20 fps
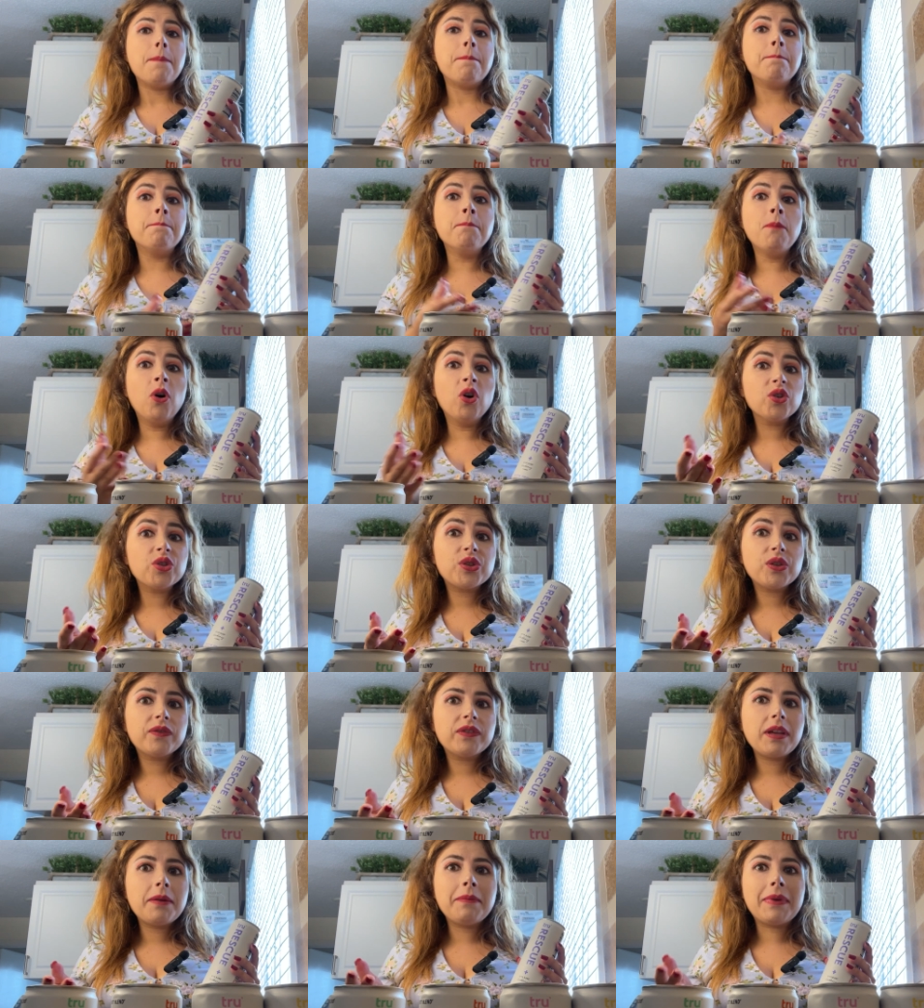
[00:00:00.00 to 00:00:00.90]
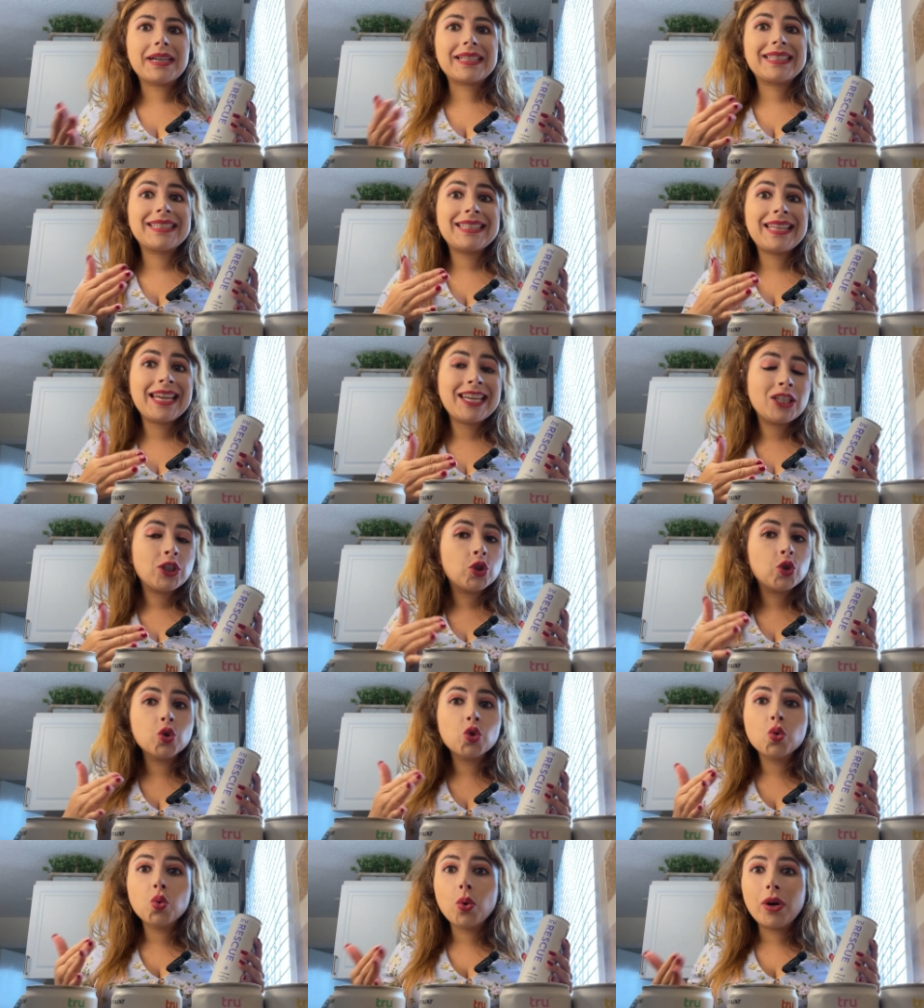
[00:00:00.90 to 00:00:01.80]
Most of them are 10
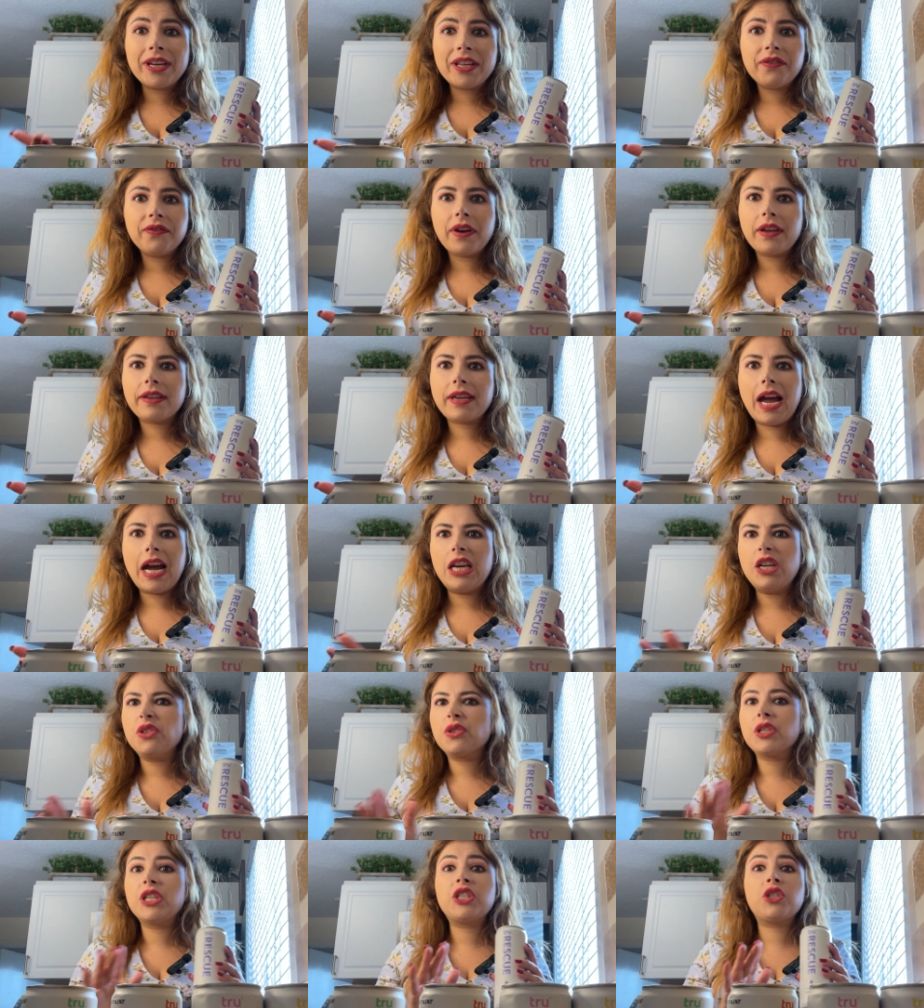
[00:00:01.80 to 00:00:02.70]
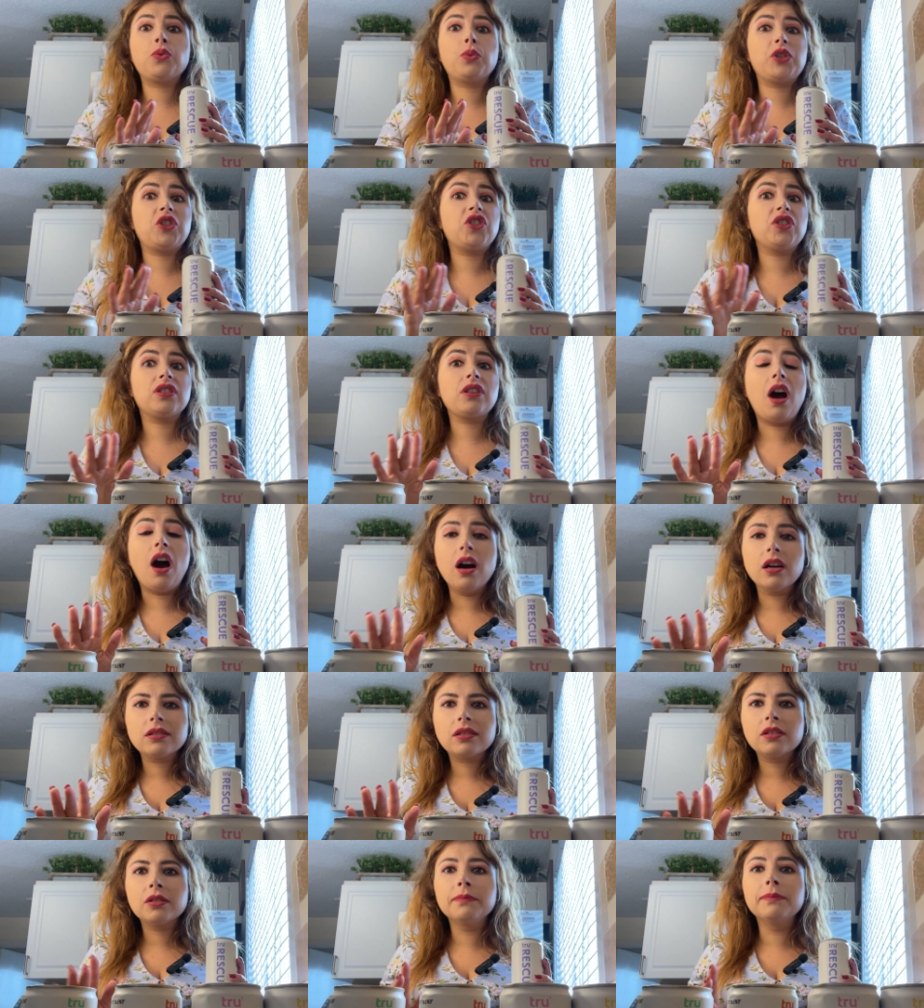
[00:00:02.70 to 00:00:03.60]
to 25 calories, which is
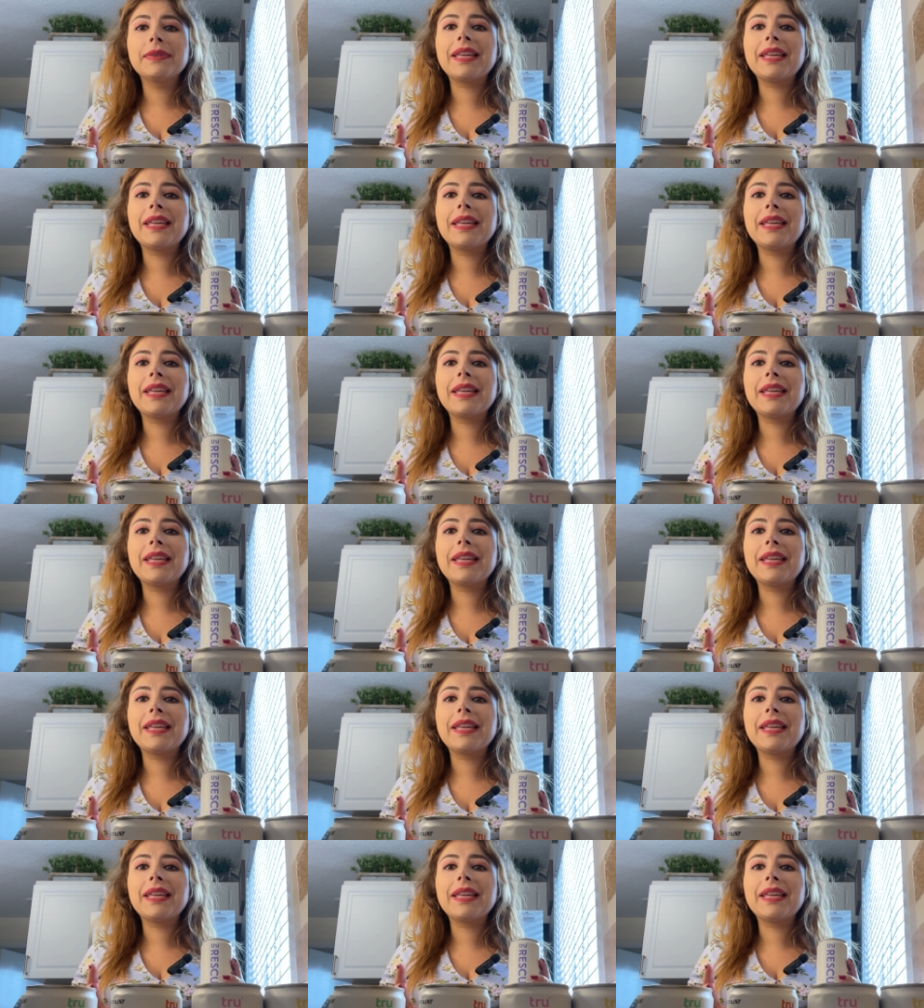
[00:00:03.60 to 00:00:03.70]
awesome.